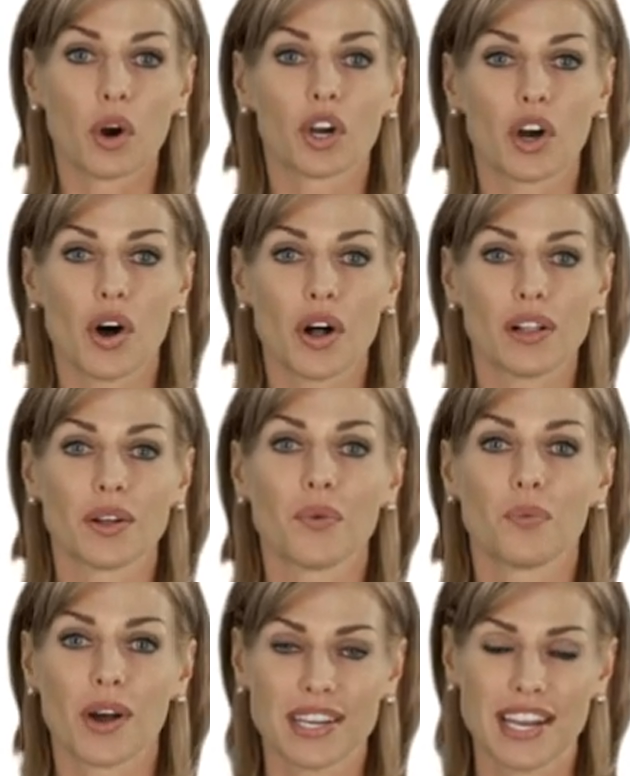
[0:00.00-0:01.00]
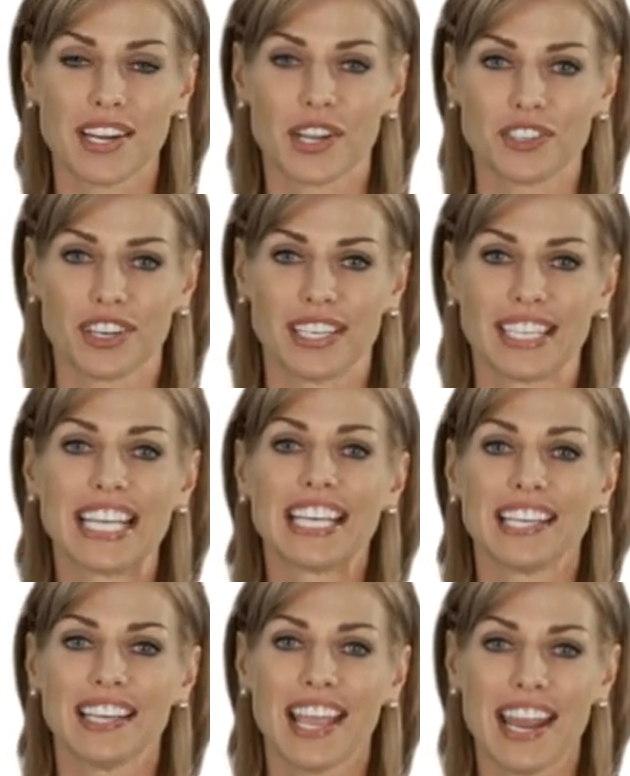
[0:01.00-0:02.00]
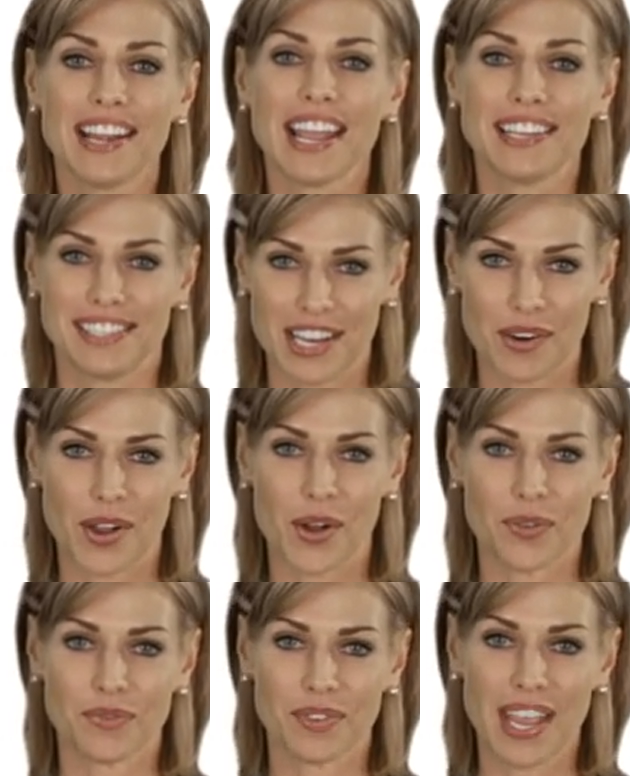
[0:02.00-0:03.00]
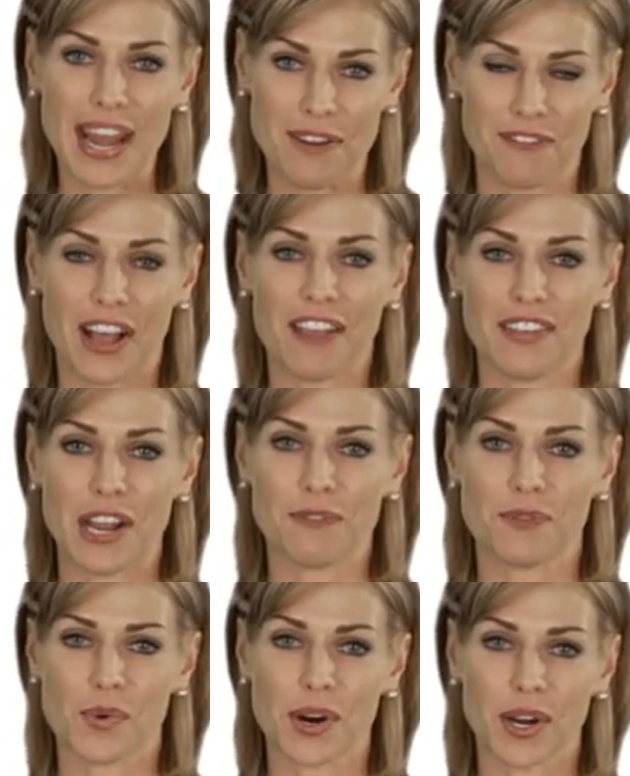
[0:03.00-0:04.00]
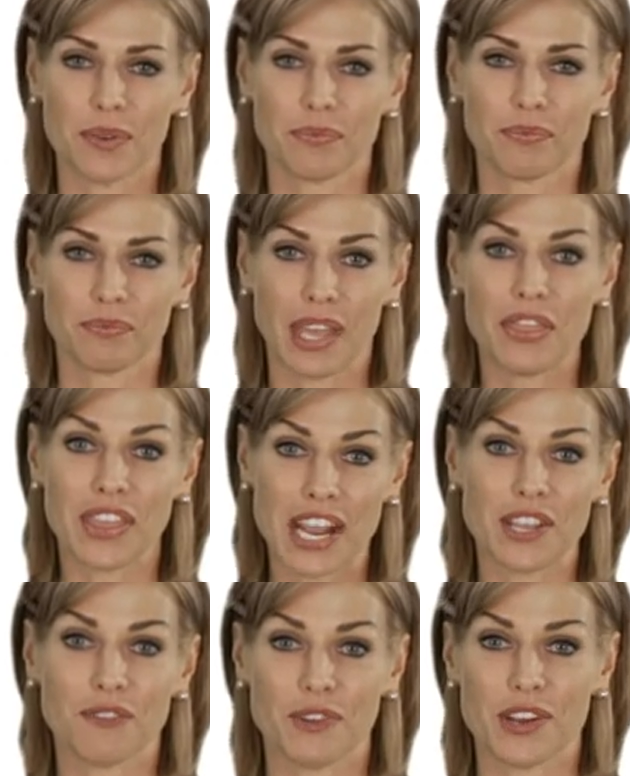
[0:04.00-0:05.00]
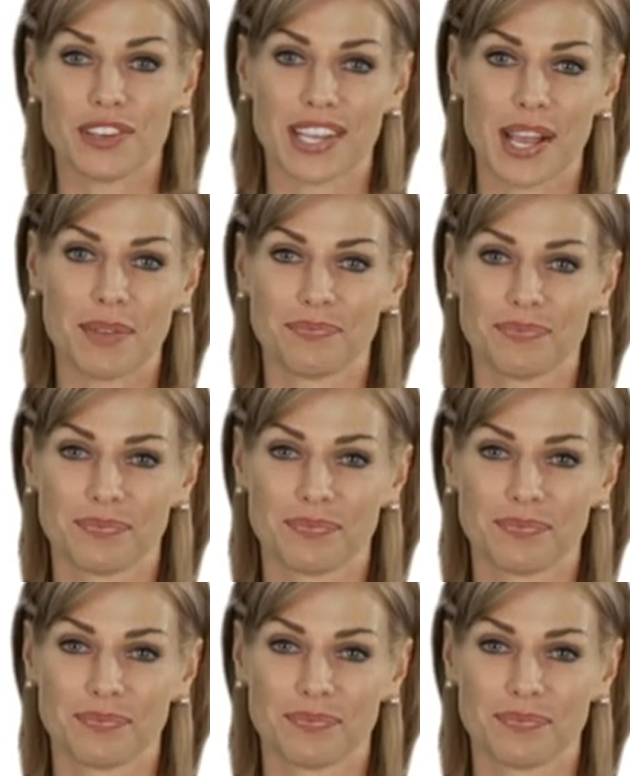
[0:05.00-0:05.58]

or call 1-800-880-8584. And thank you for your time.